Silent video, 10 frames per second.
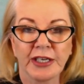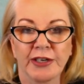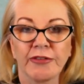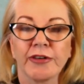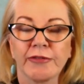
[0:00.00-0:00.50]

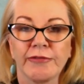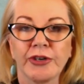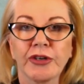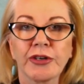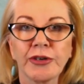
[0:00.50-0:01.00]
in
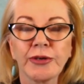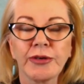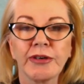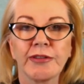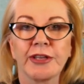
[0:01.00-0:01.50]

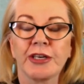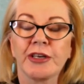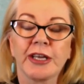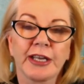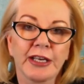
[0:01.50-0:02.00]
Virgo, then
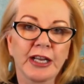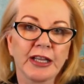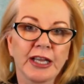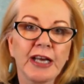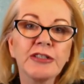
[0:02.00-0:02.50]
it
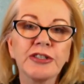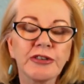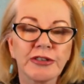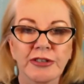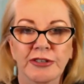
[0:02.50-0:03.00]
allows
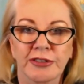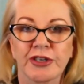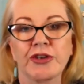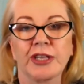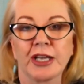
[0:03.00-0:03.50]
you to just
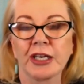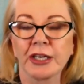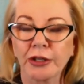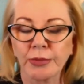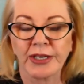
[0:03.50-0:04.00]
go that
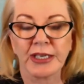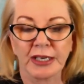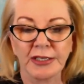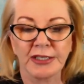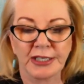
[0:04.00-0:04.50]
little bit
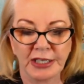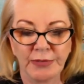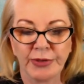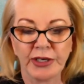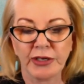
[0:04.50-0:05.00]

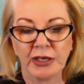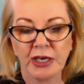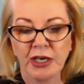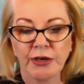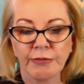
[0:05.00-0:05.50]
deeper
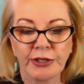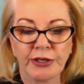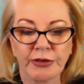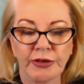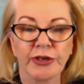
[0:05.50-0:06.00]

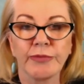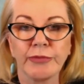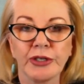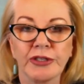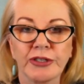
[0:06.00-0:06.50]
with your
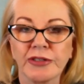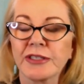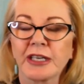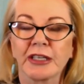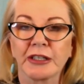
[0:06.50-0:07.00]

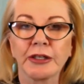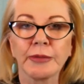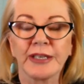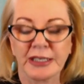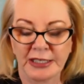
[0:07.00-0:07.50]
emotions and a little
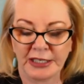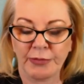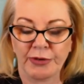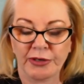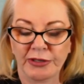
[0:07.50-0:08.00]
bit
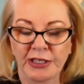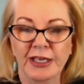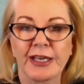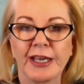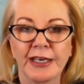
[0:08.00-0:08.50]
deeper to
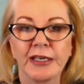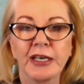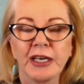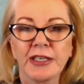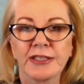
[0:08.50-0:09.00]
get
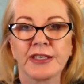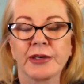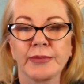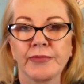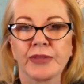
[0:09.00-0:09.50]

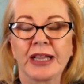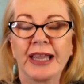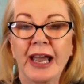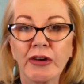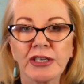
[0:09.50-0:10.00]
some
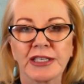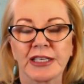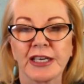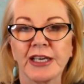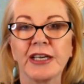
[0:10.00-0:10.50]

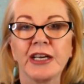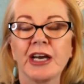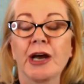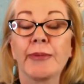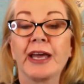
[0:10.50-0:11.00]
clarity
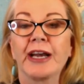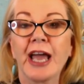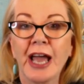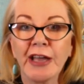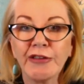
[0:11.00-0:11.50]
about
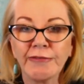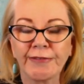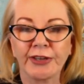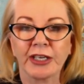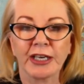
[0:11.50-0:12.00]
how you're
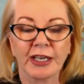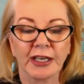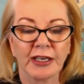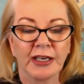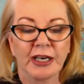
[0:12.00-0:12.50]
feeling,